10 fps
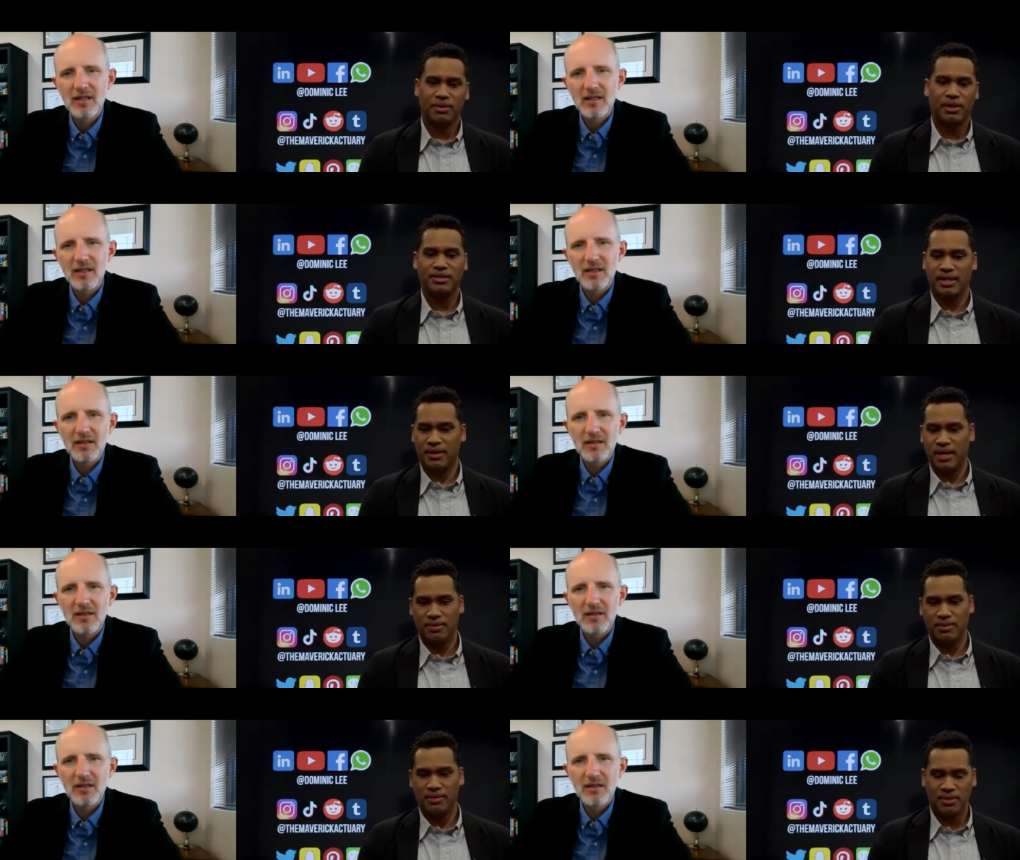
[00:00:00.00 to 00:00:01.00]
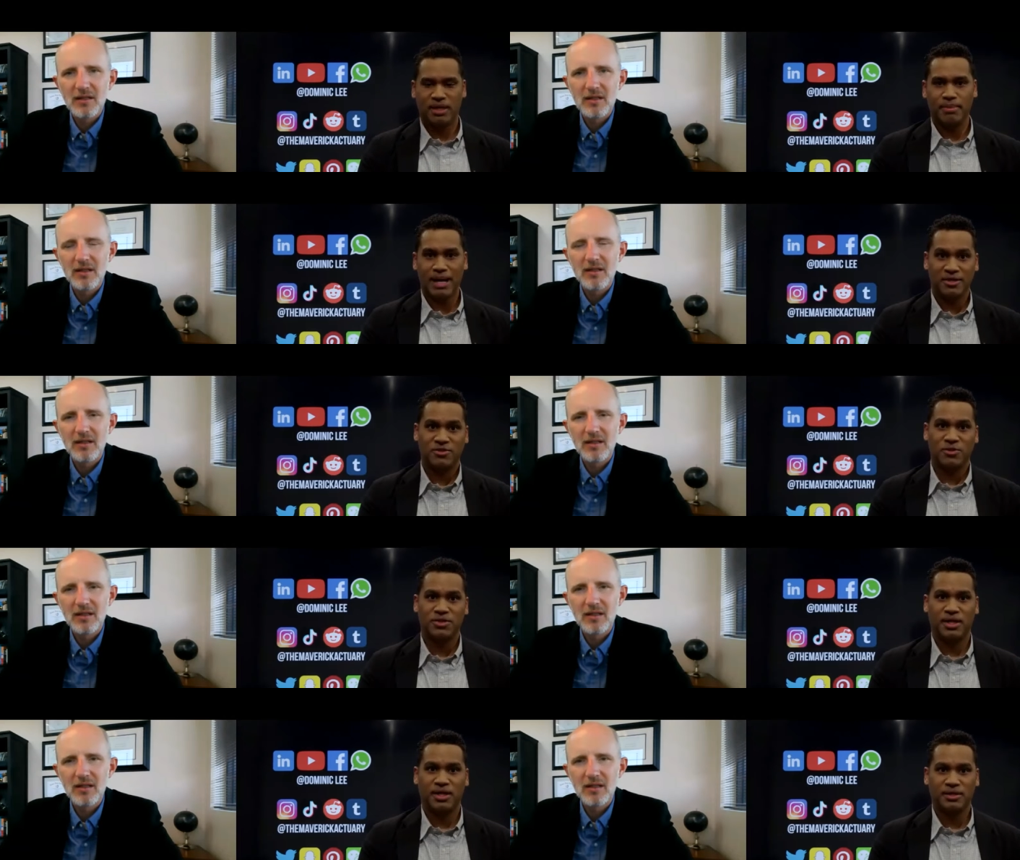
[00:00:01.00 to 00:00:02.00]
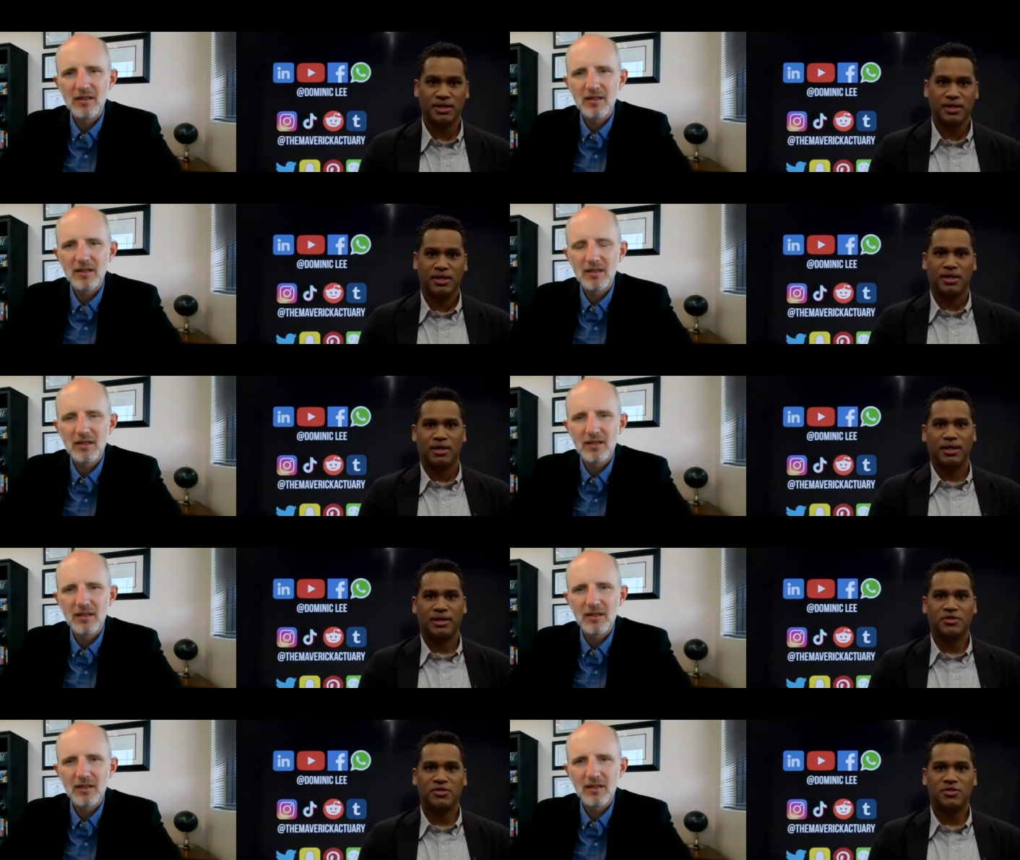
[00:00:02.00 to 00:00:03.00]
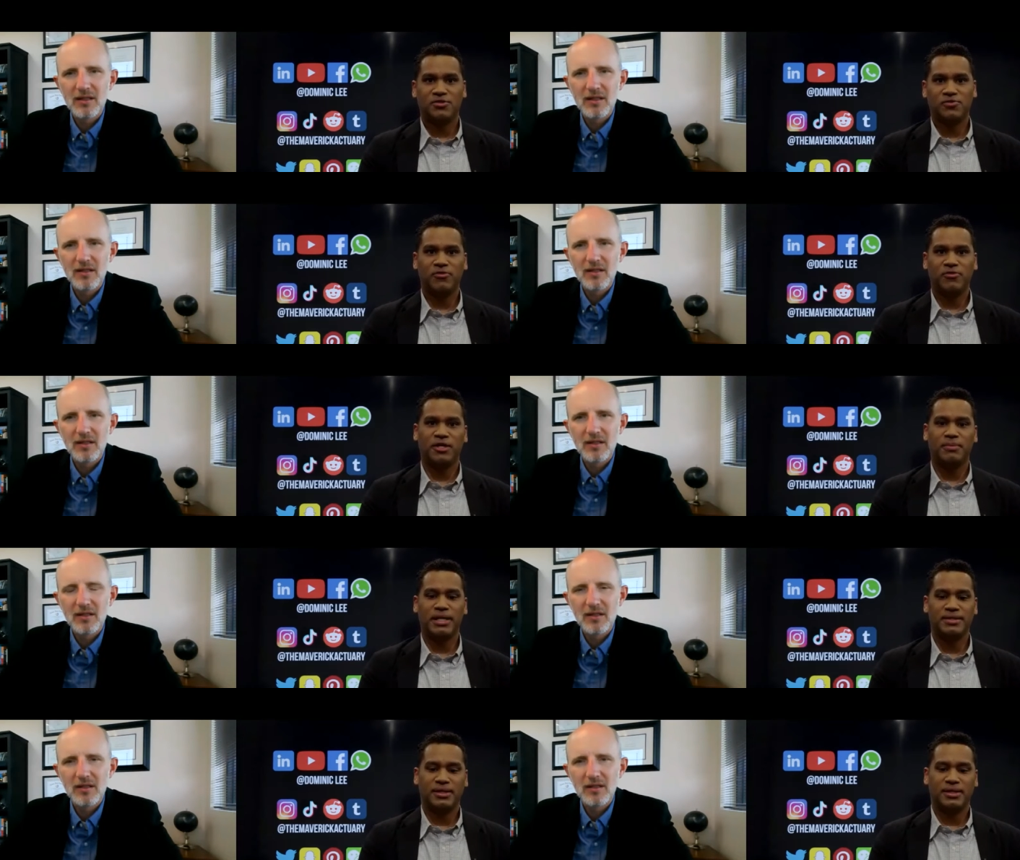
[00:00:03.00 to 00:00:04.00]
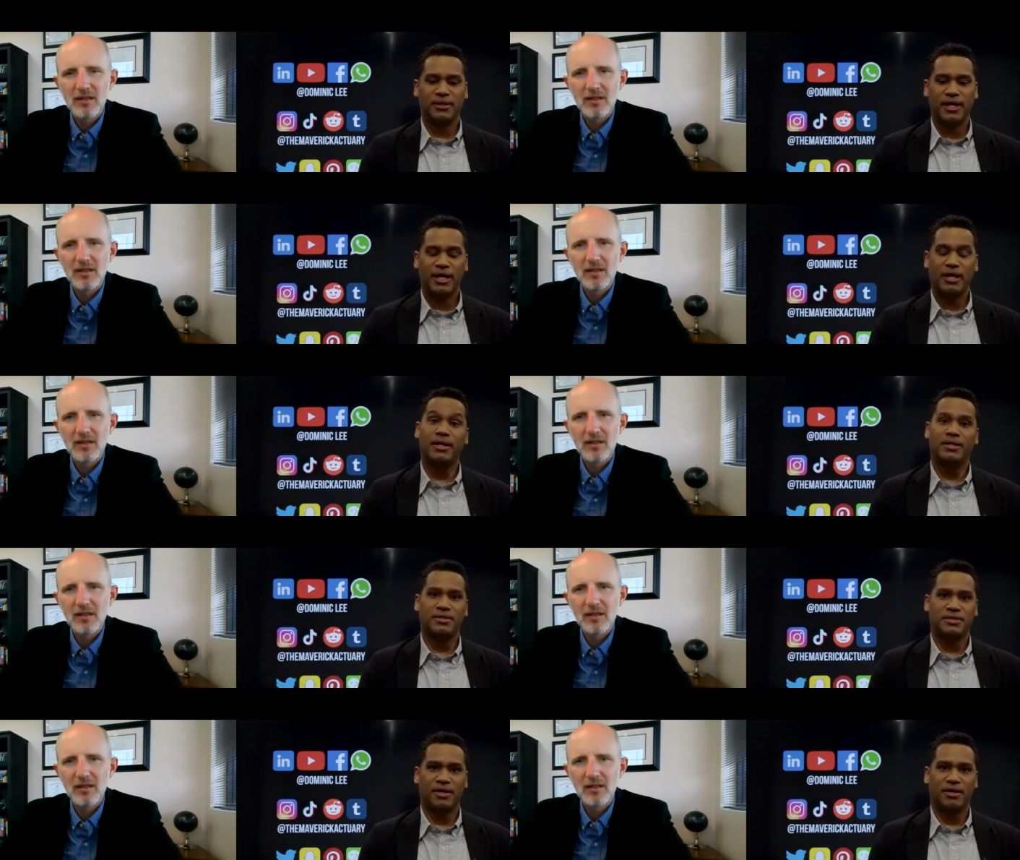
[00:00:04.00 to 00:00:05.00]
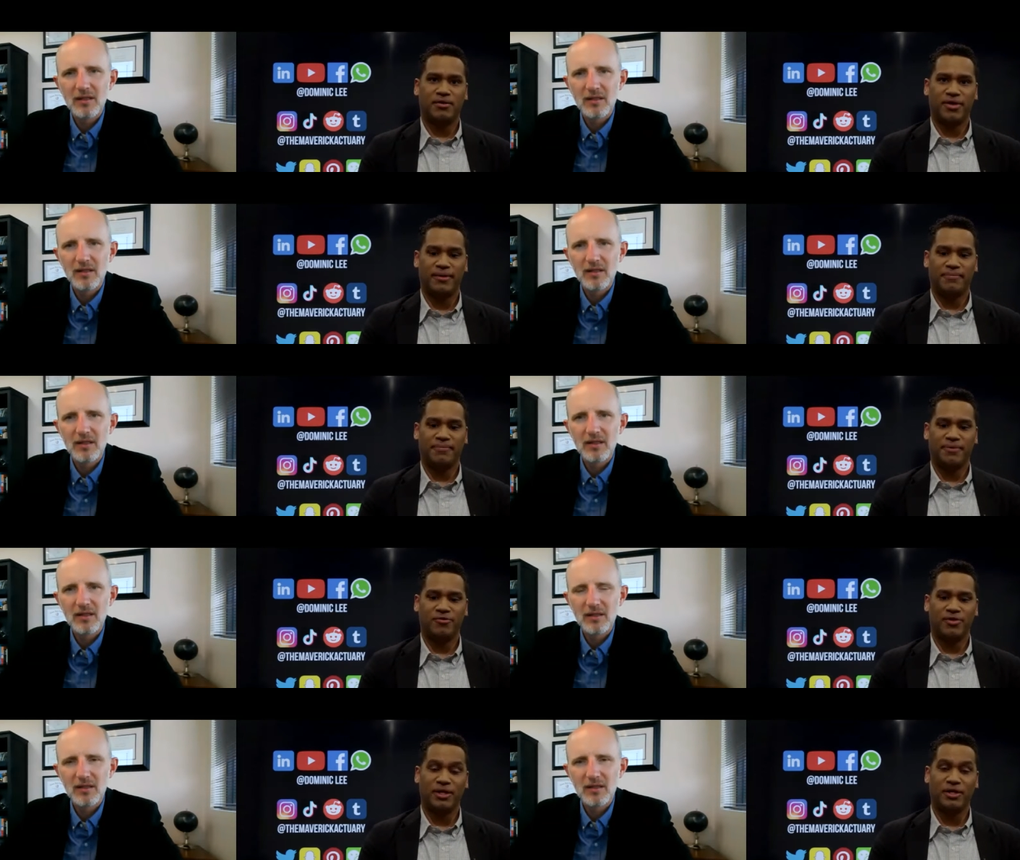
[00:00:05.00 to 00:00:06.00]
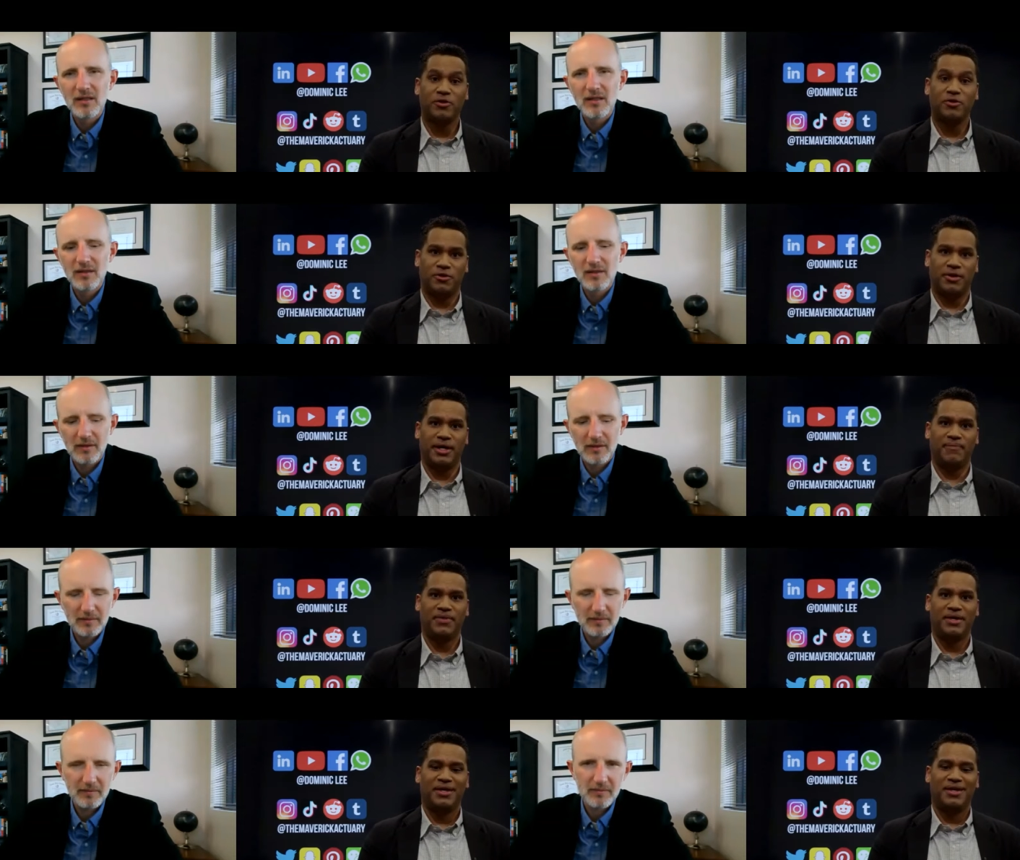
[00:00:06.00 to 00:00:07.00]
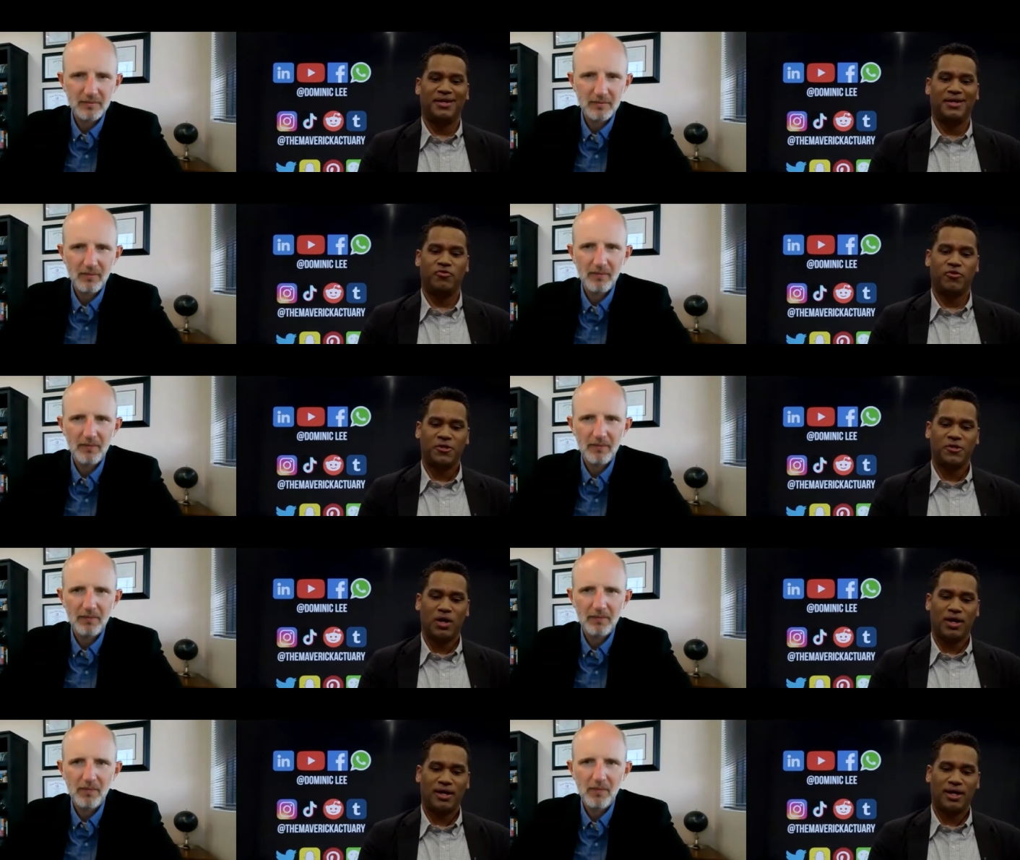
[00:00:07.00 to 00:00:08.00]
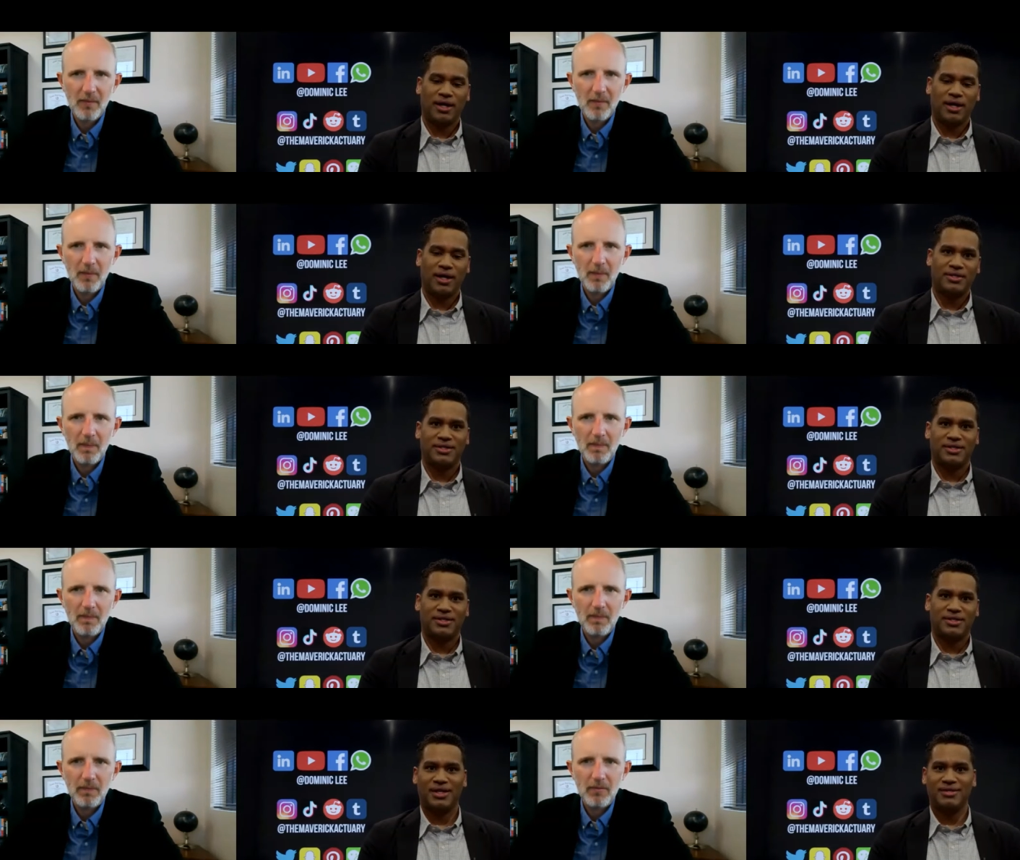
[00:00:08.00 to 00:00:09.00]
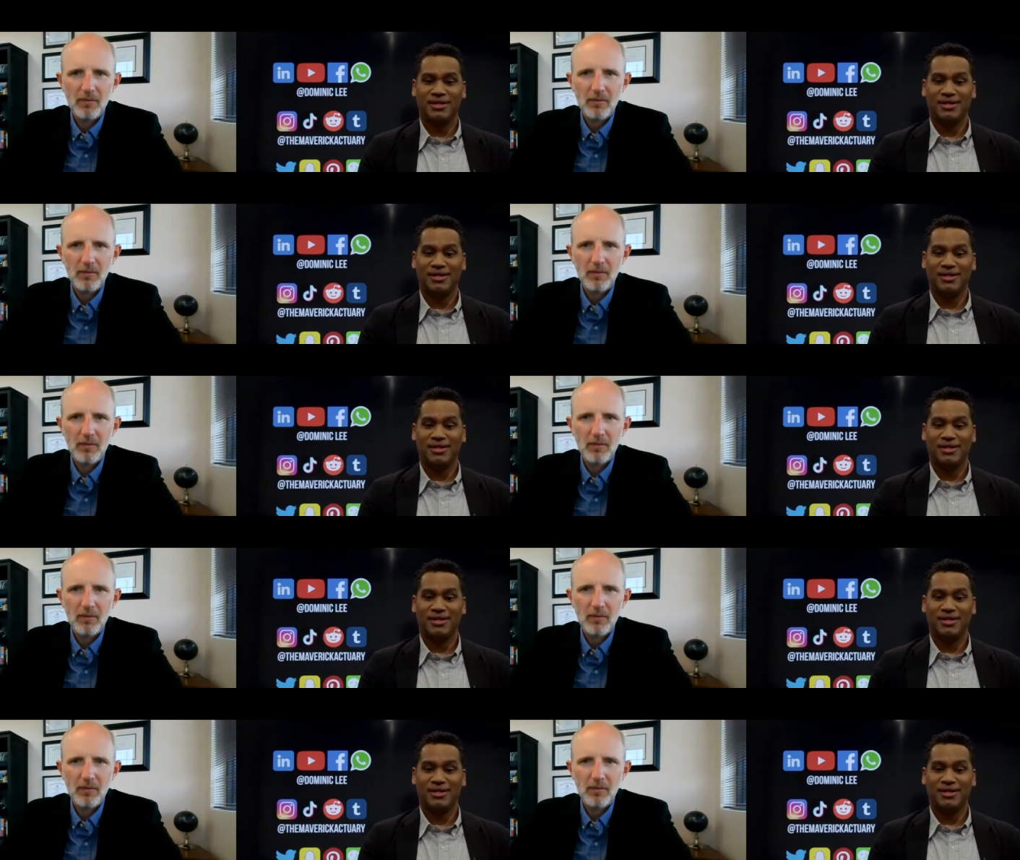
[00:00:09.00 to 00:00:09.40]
Speaker 1: abilities and, and kind of balance those things, like there's there's three fundamental elements of um, of like a good story. The first one is is